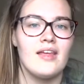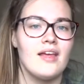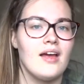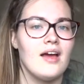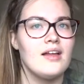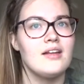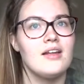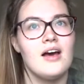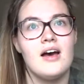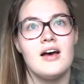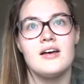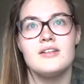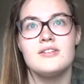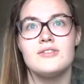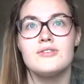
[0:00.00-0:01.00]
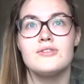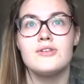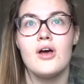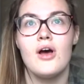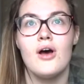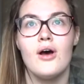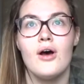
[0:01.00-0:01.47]
And I
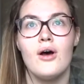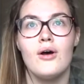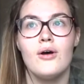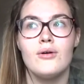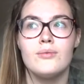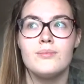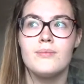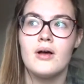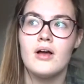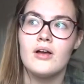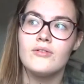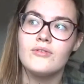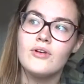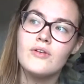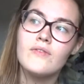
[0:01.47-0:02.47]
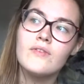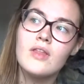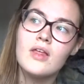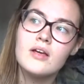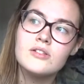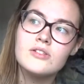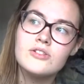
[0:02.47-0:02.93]
saw my
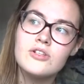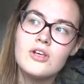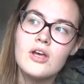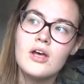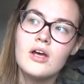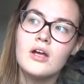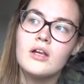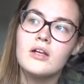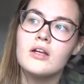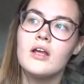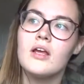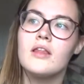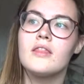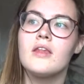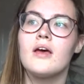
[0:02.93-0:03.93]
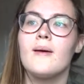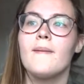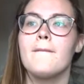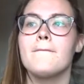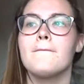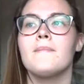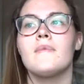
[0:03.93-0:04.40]
reflection in
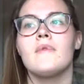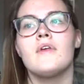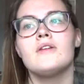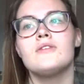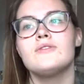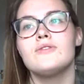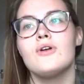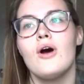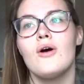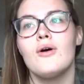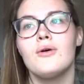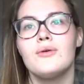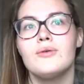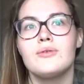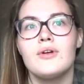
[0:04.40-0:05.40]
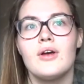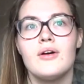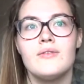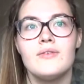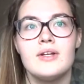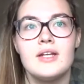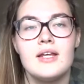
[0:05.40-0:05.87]
the
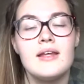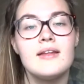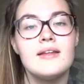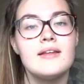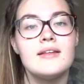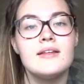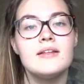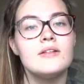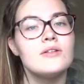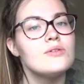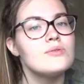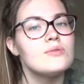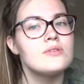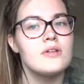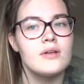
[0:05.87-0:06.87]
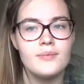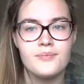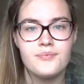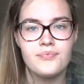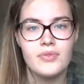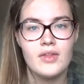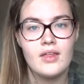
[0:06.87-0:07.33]
snow-covered hills,
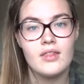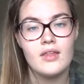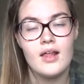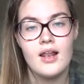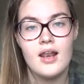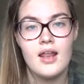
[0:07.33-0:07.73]
where the